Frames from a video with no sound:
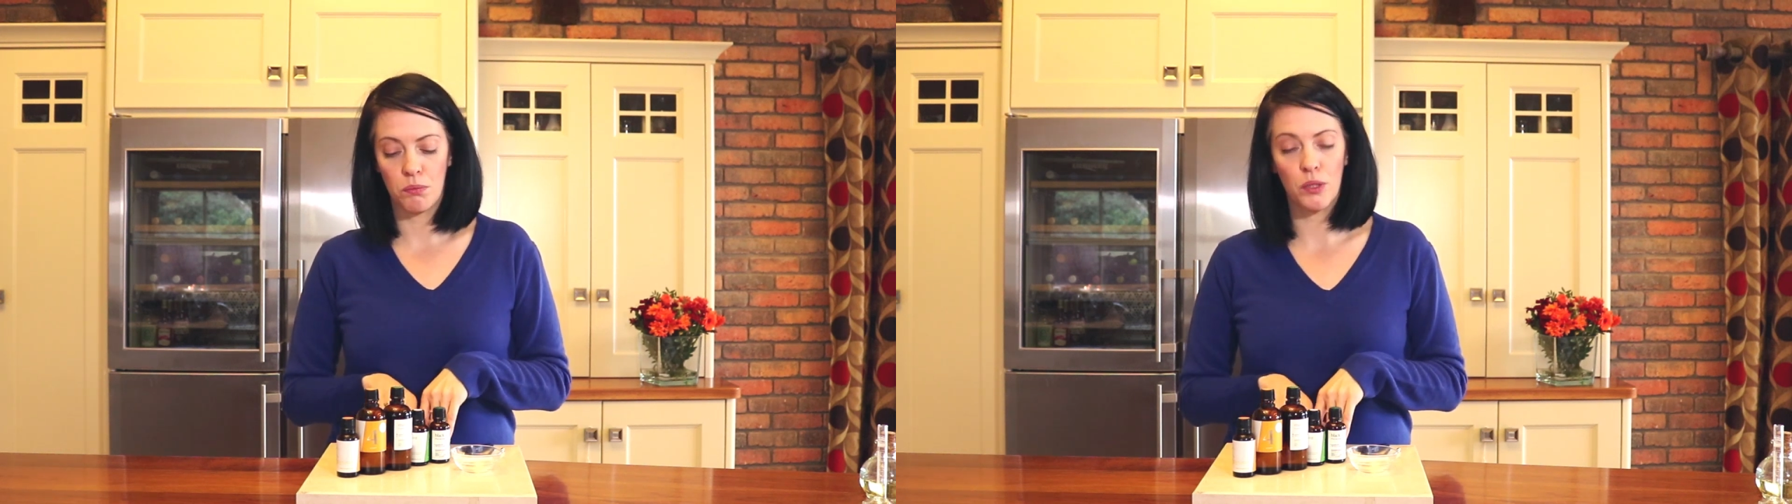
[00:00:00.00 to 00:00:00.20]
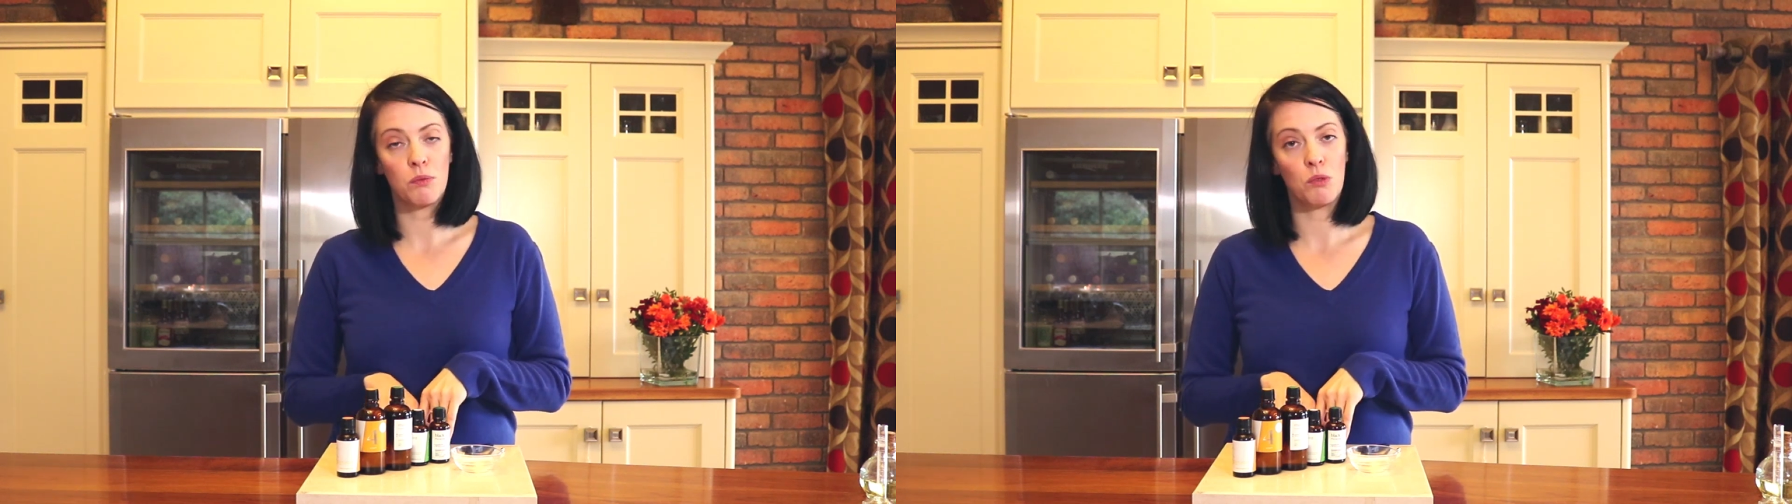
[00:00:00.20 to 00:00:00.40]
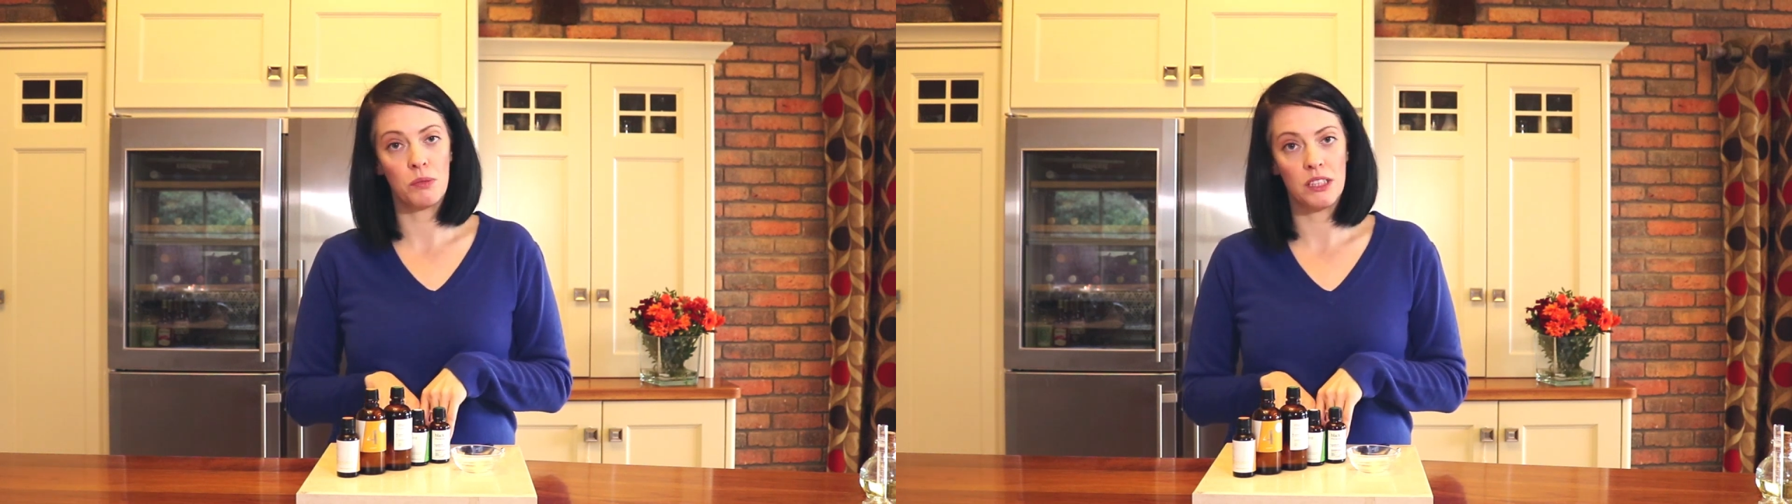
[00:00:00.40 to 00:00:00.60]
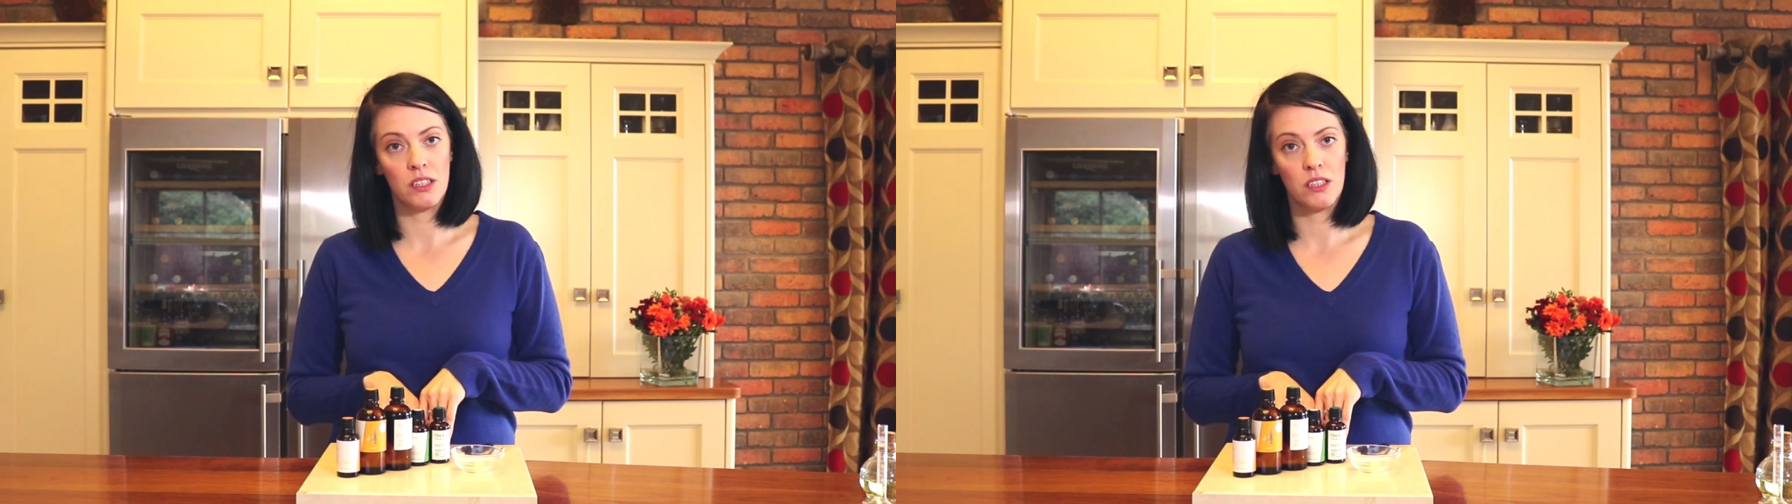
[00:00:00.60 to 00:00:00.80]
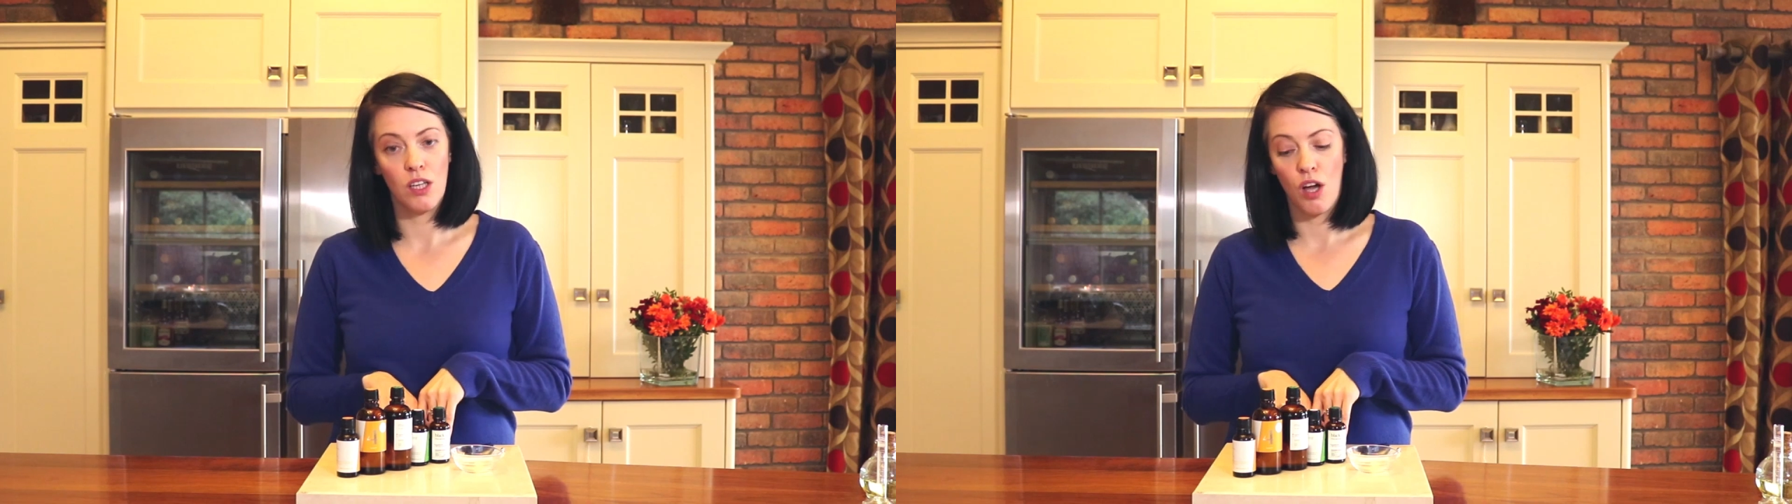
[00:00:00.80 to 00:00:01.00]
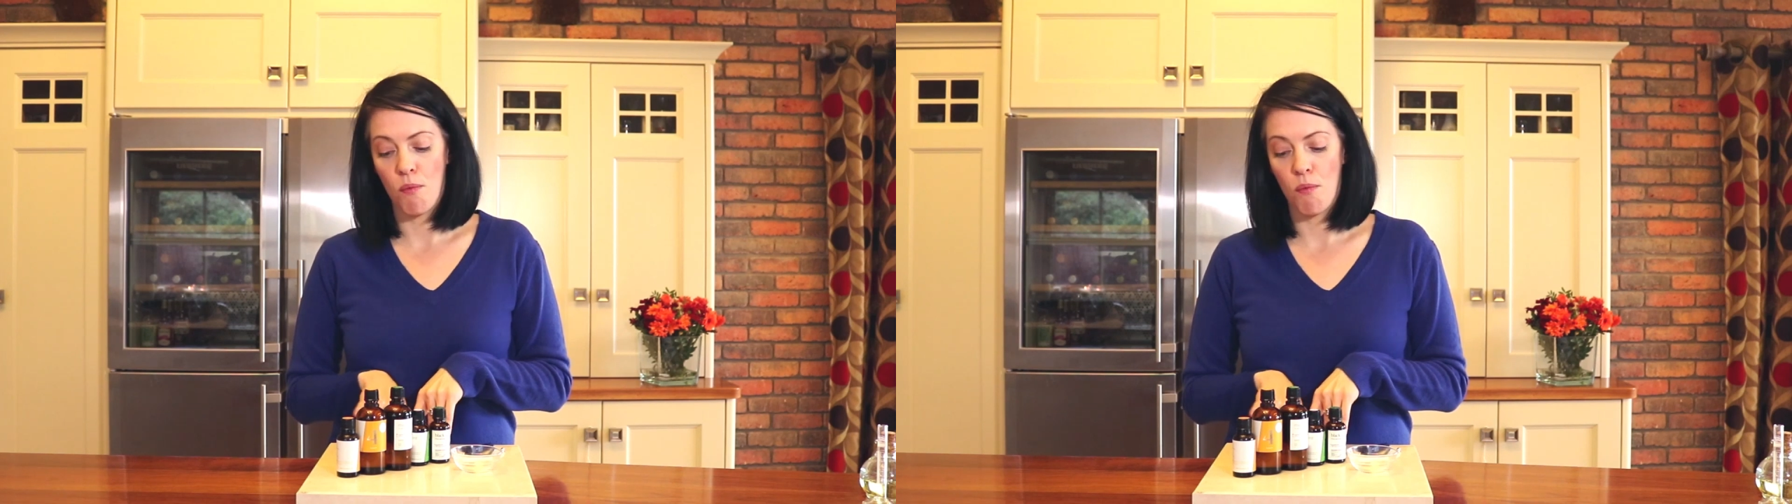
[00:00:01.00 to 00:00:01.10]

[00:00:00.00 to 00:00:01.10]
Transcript: Bergamot Mint,